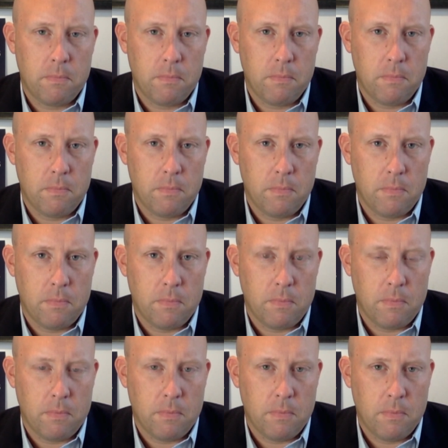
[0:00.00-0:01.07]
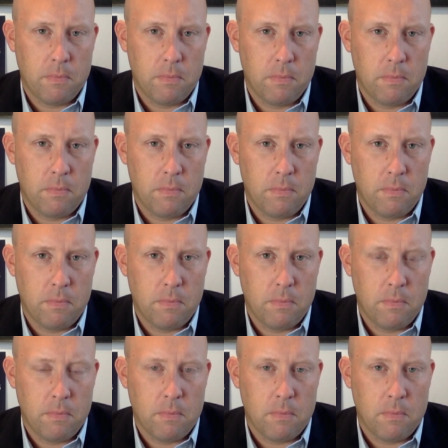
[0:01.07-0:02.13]

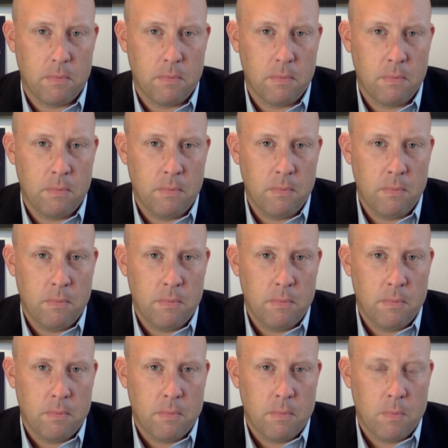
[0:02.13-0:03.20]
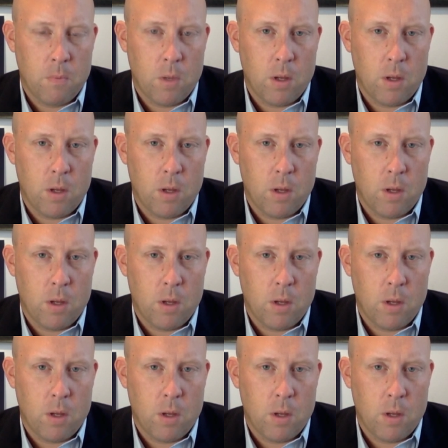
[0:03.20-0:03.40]
This person isn't speaking.